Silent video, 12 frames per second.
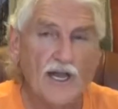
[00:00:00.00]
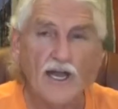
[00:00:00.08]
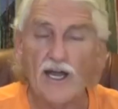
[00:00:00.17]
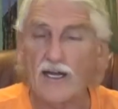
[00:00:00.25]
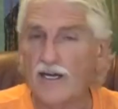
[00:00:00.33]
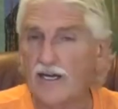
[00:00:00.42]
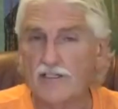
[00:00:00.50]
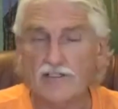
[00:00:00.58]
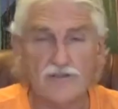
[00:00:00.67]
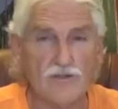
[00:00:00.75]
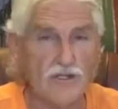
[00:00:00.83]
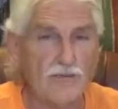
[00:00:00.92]
and
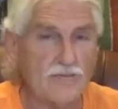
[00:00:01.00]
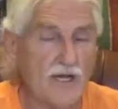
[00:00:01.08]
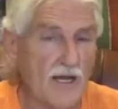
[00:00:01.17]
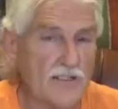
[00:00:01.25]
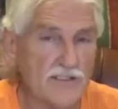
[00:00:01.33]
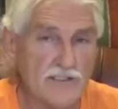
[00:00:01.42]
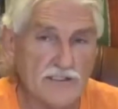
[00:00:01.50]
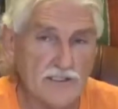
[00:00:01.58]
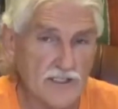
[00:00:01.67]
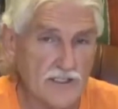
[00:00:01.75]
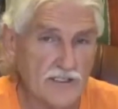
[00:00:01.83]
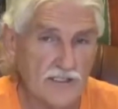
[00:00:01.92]
extreme
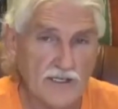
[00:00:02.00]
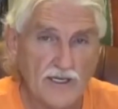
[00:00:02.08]
toxicity.